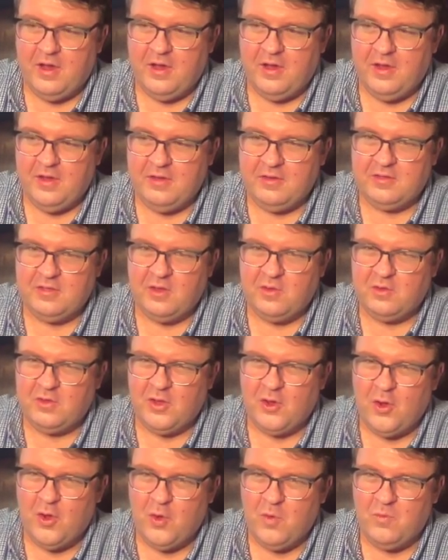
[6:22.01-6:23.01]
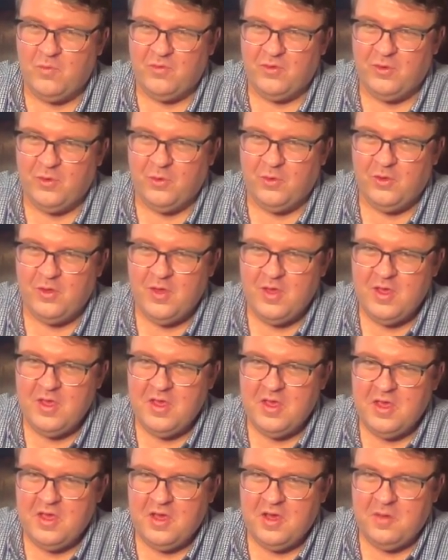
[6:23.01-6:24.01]
and so, so hopeful
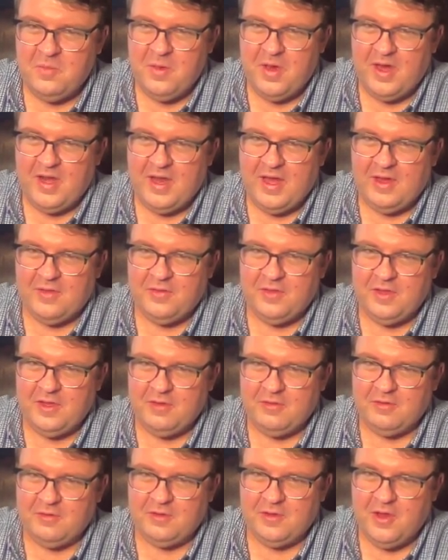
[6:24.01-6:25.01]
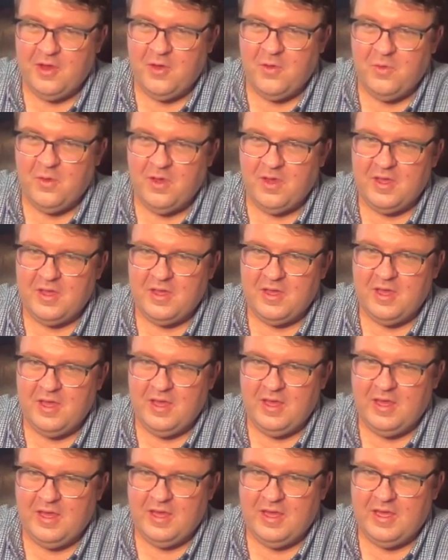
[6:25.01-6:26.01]
about how things are going,
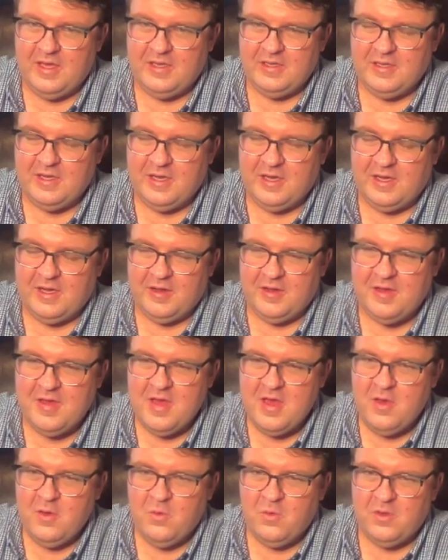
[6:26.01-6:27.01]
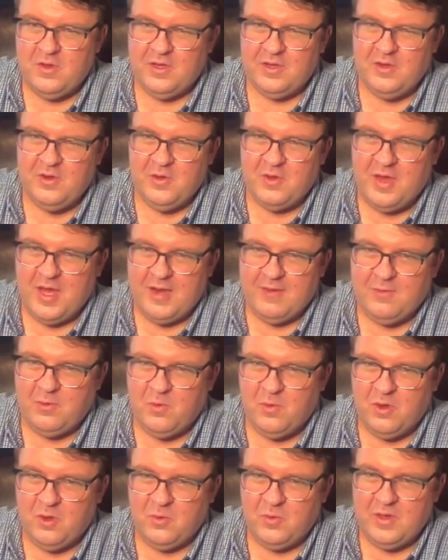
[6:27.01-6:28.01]
and wanted to do kind of a
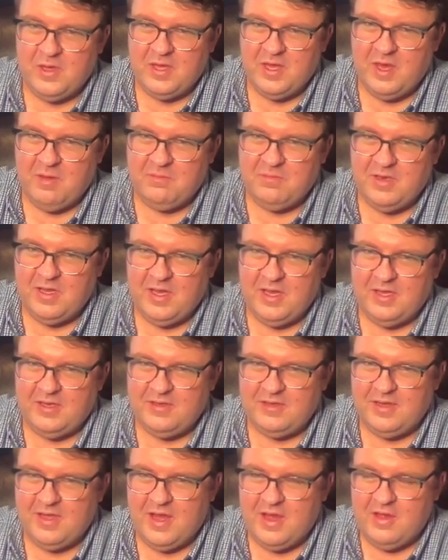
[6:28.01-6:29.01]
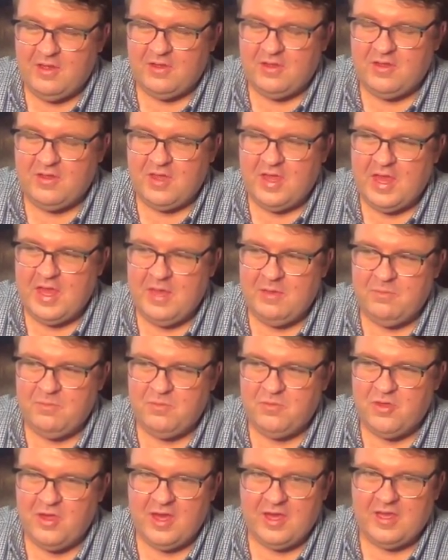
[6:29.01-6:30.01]
1 week update. I'll keep
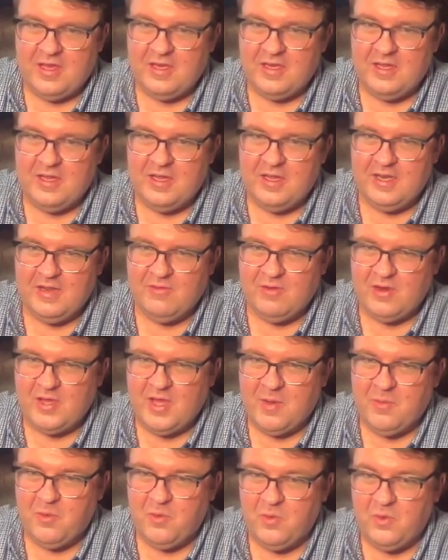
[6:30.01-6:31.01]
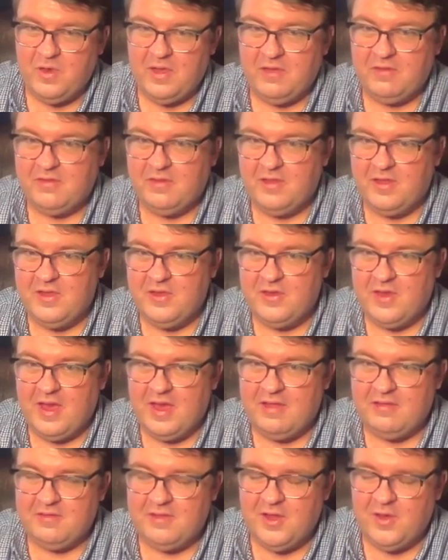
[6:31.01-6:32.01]
checking in every couple of weeks to let you
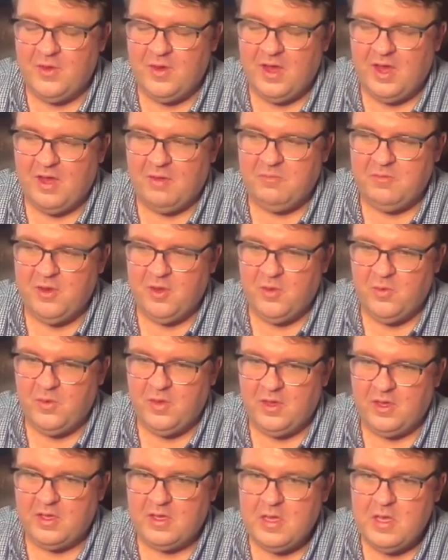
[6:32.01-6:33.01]
guys know how I'm doing,